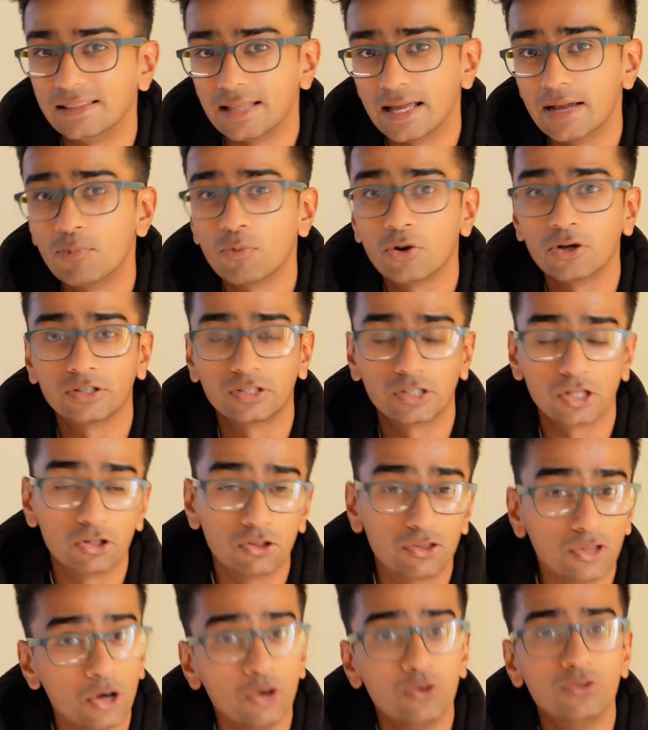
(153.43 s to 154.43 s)
they want
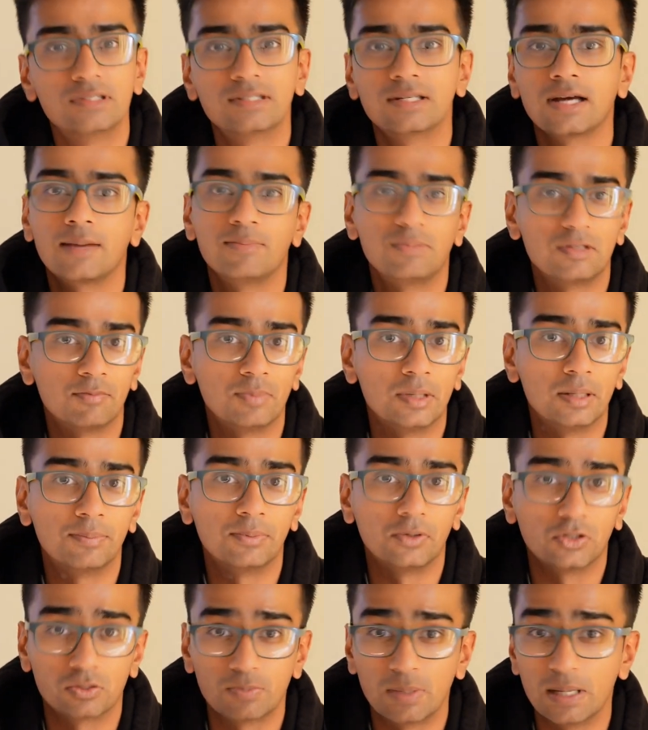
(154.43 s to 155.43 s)
those types of people.